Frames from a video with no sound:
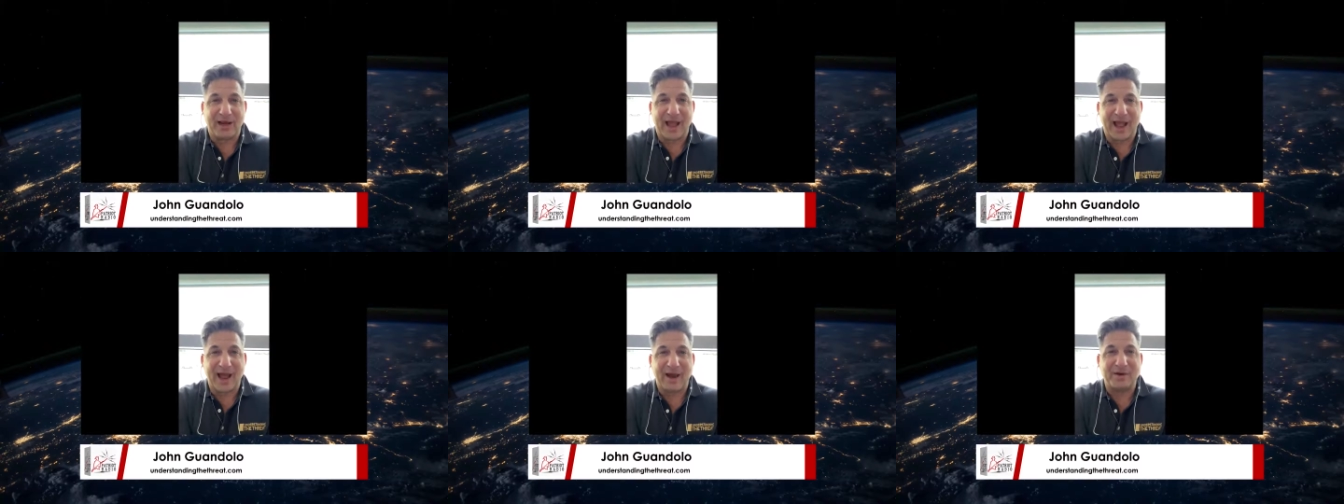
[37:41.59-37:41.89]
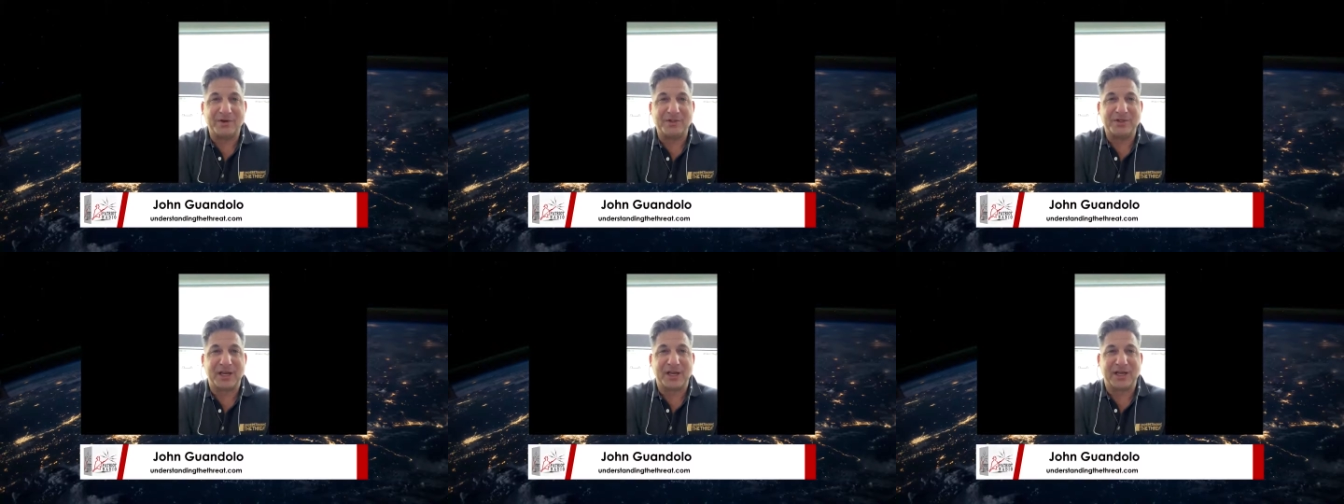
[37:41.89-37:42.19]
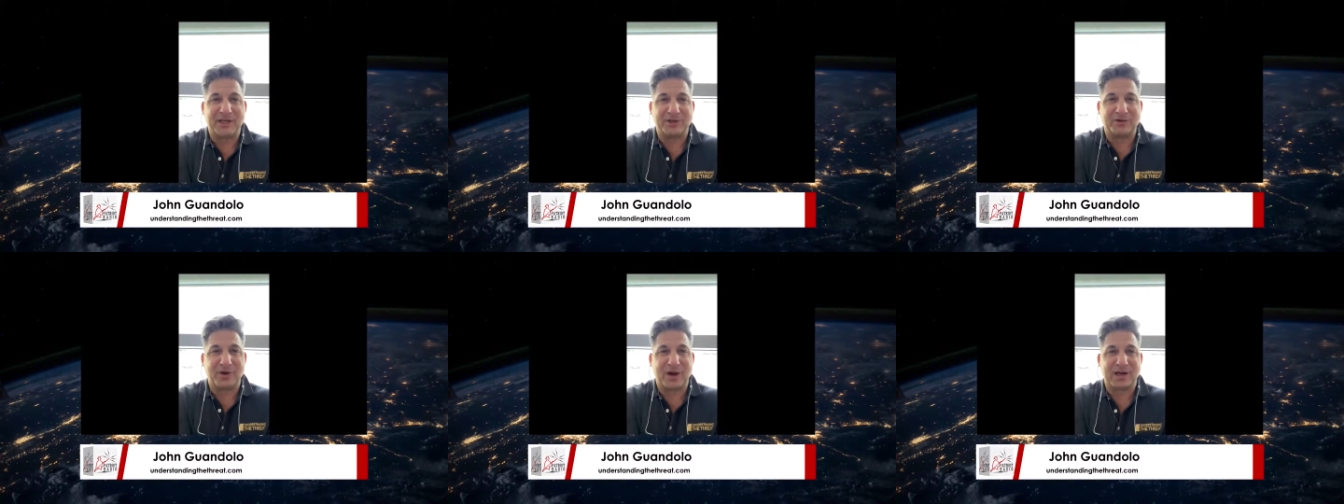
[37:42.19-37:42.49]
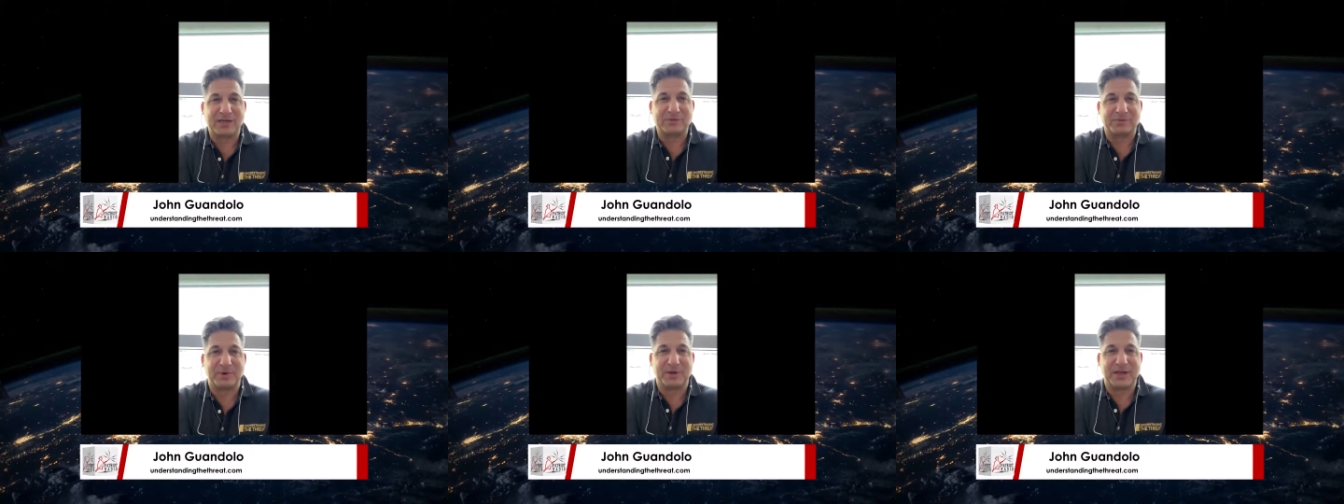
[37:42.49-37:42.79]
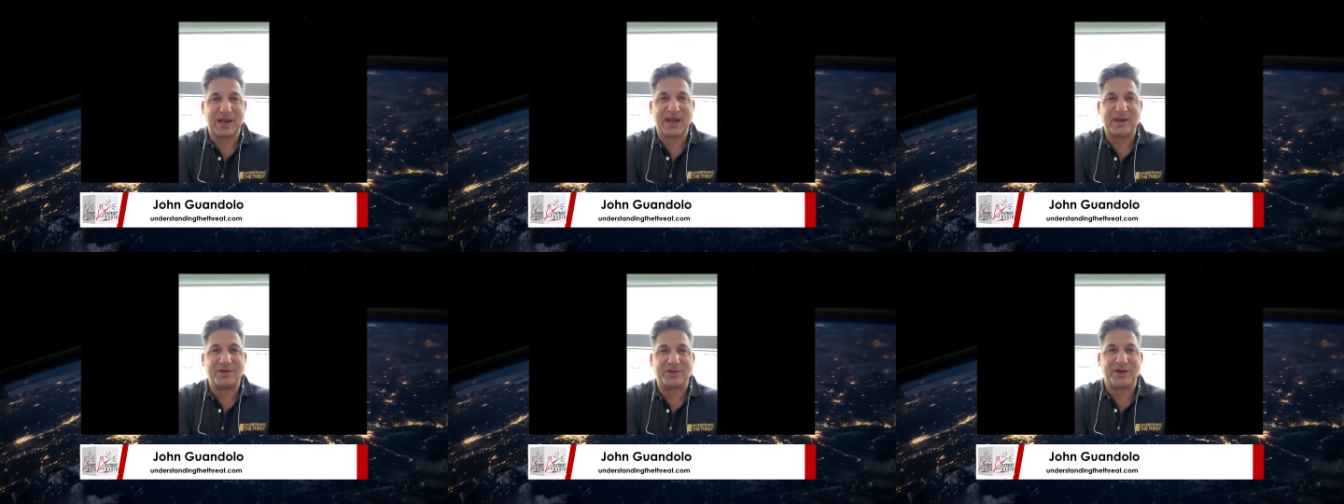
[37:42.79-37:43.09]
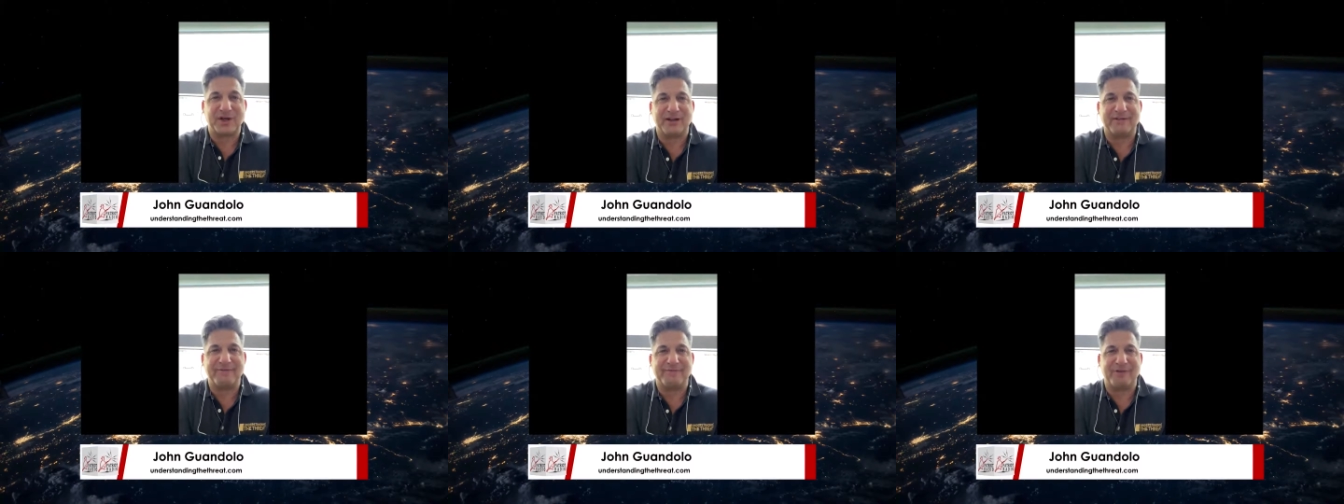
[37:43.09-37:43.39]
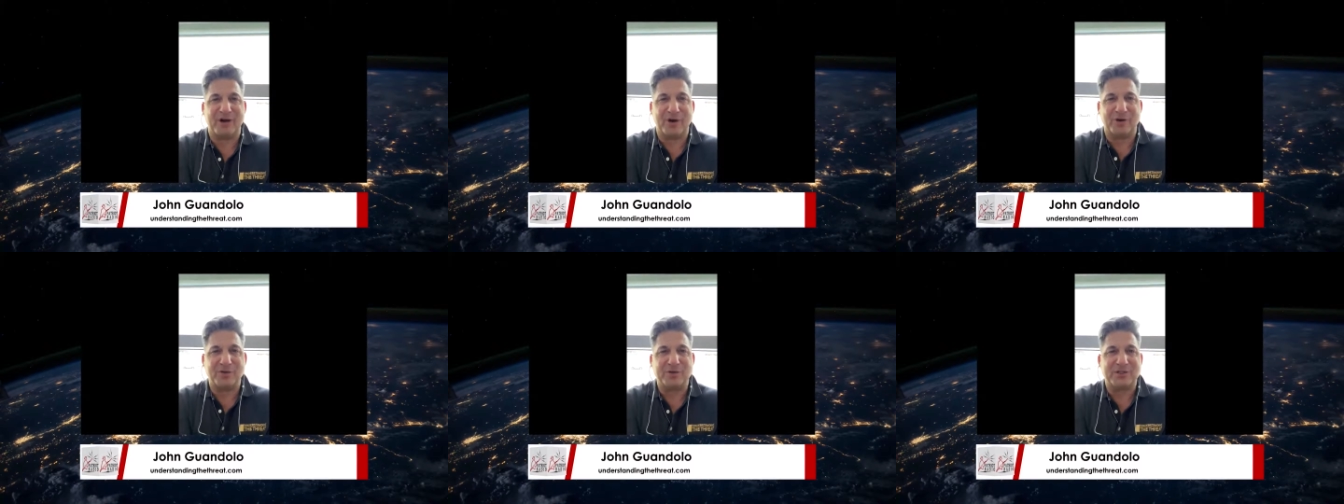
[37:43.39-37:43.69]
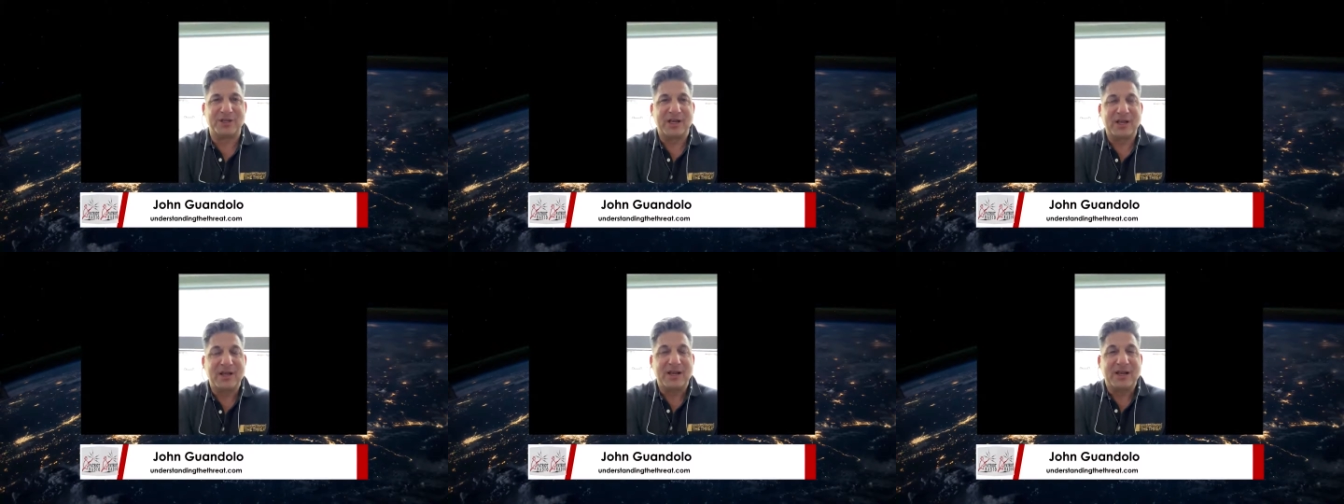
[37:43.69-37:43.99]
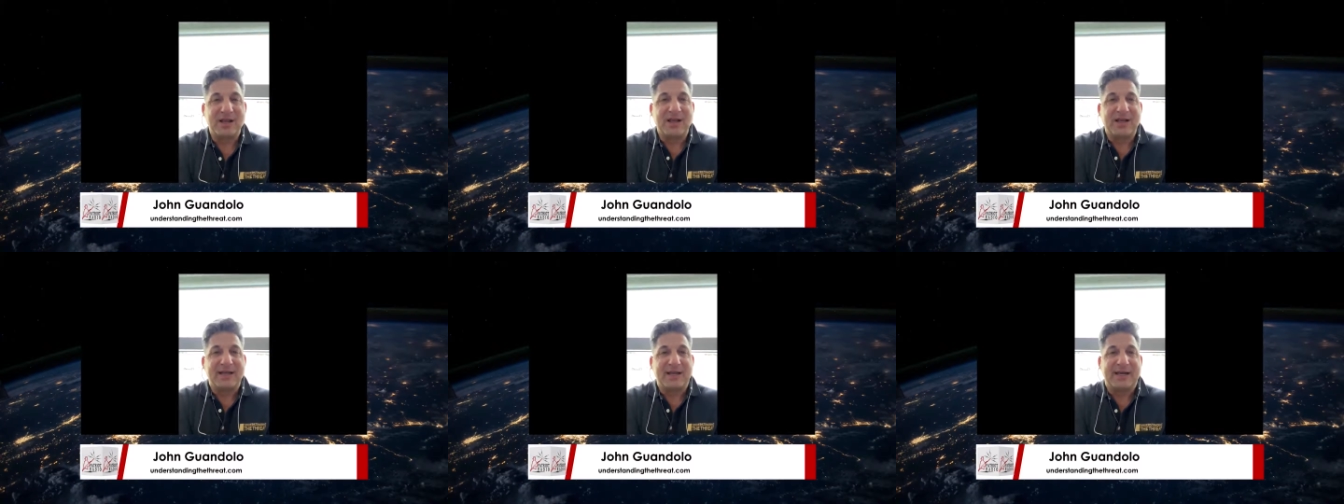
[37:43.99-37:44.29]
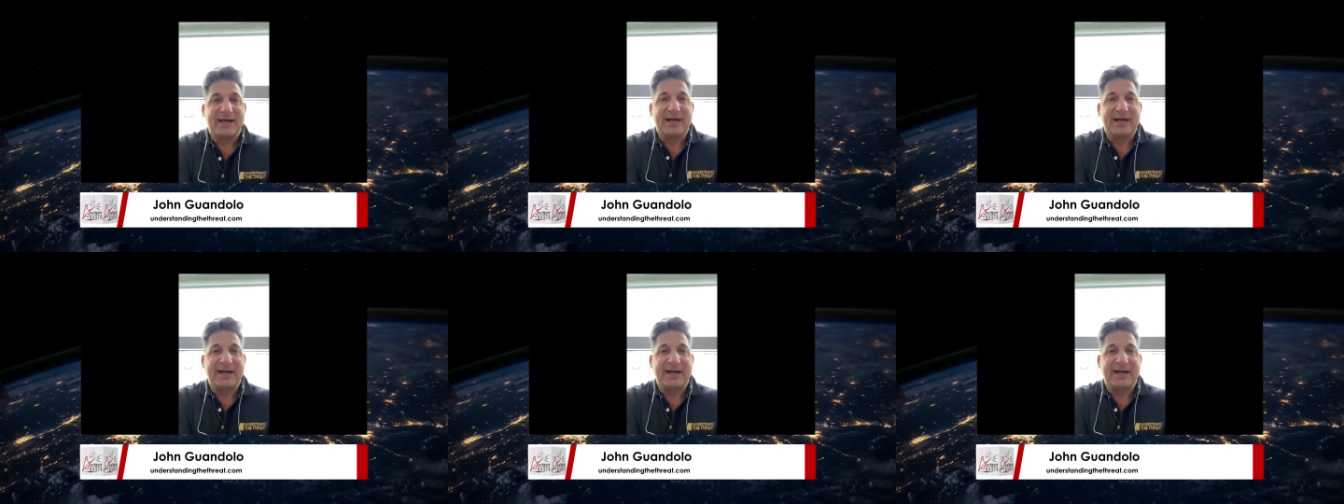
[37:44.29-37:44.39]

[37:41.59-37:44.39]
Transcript: and housing and transportation and phones.